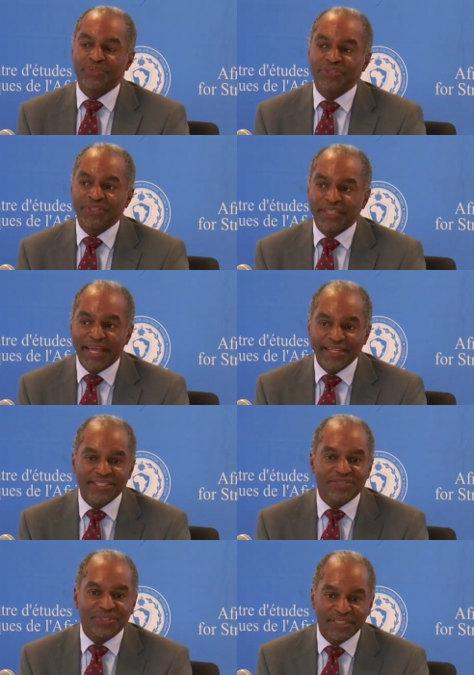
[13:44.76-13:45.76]
During the last
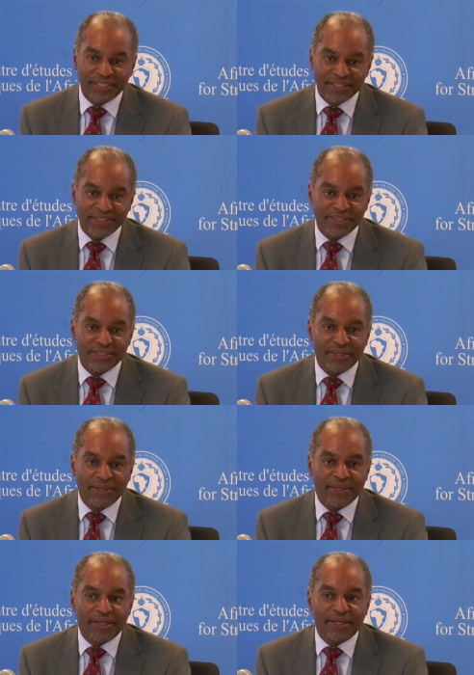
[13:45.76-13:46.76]
three years,
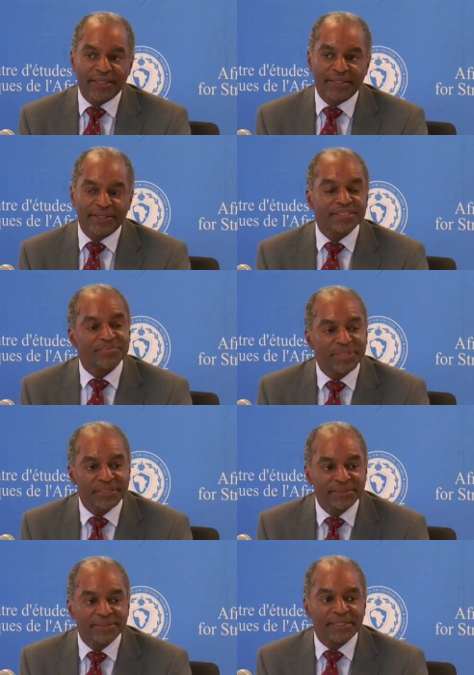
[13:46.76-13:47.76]
there has
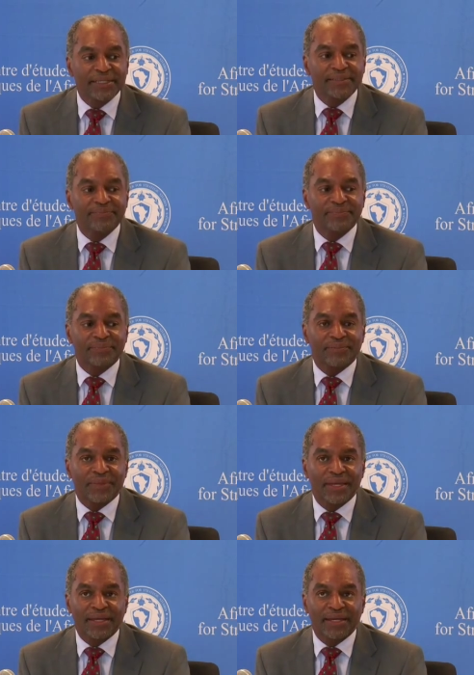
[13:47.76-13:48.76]
been um,
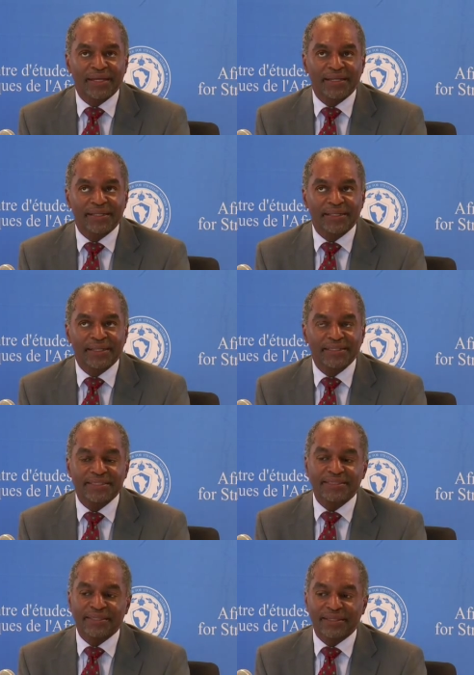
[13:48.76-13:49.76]
uh, a
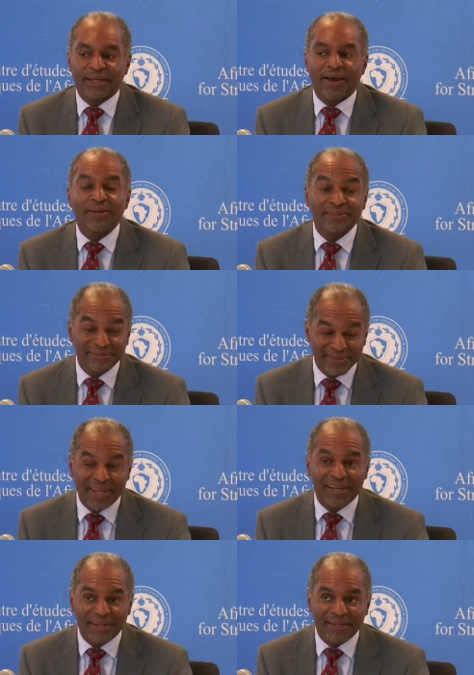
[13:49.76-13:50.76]
on,
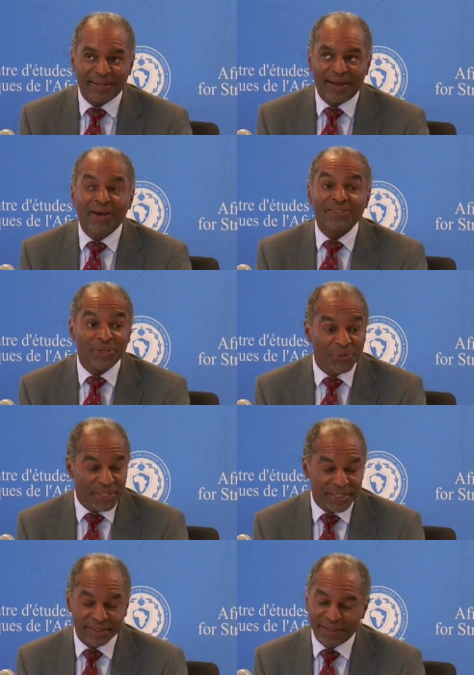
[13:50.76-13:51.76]

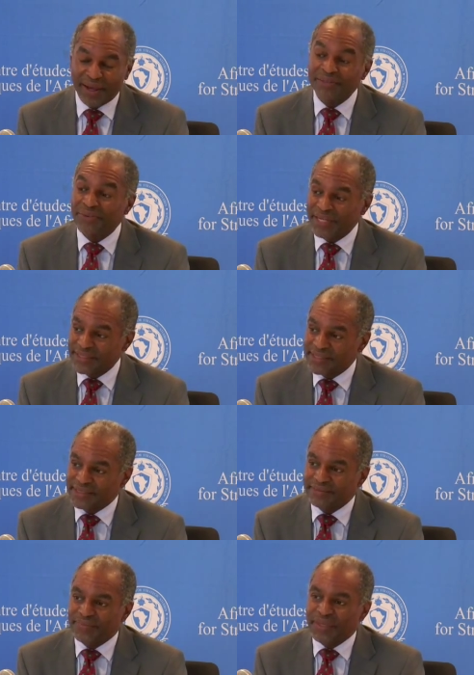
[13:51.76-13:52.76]
ongoing unrest
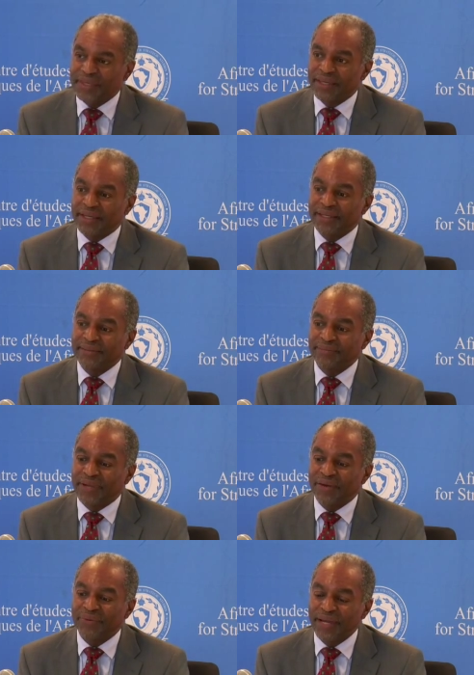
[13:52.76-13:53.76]
um,
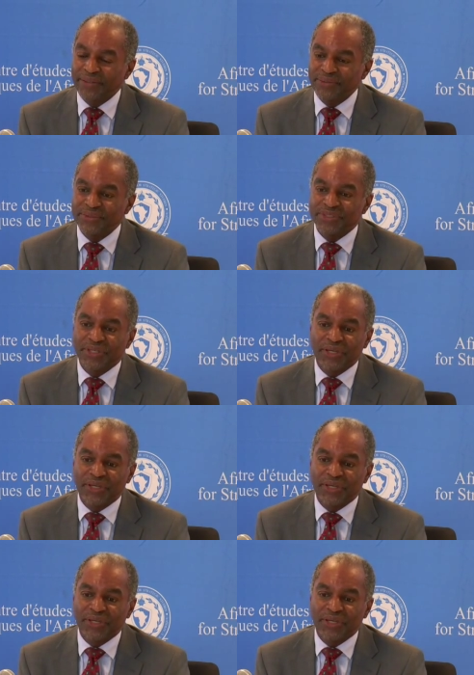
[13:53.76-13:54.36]
around